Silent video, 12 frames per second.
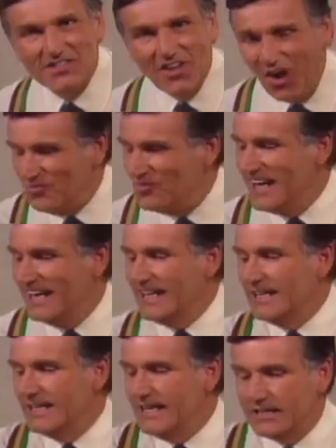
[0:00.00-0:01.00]
not really
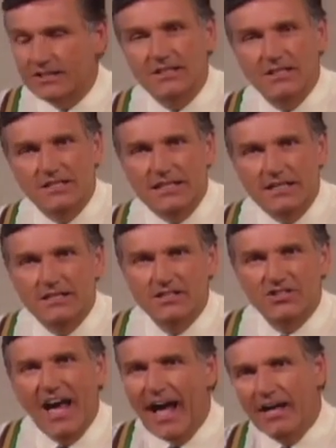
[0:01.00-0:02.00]
a list, is it?
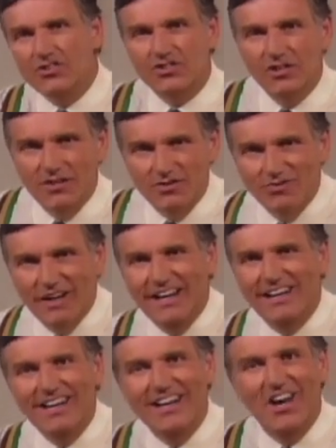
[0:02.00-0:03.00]
It's actually
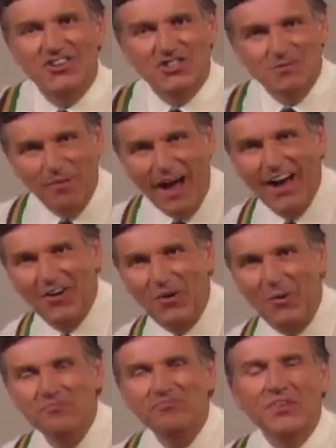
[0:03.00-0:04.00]
really a
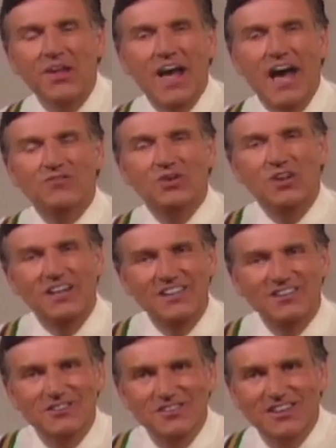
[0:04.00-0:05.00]
spiral. Have you
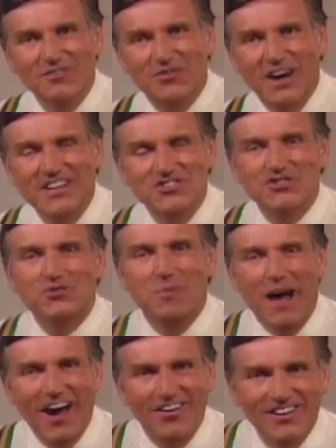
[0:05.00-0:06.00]
heard the phrase
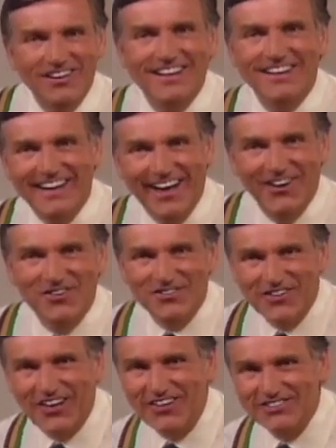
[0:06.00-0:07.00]
spiraling
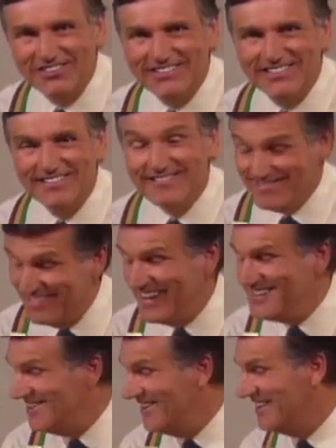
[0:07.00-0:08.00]
health costs?
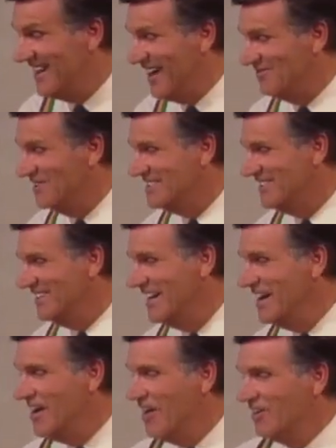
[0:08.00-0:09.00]
I certainly have
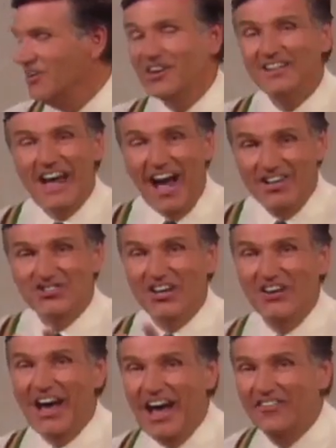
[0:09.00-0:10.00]
recently. I'll show
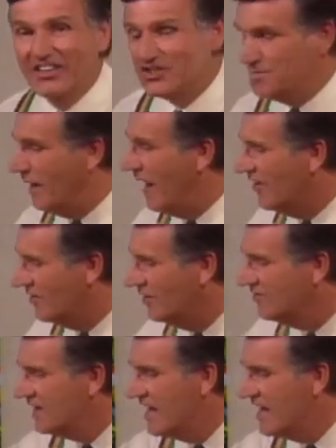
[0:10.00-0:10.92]
you how they spiral.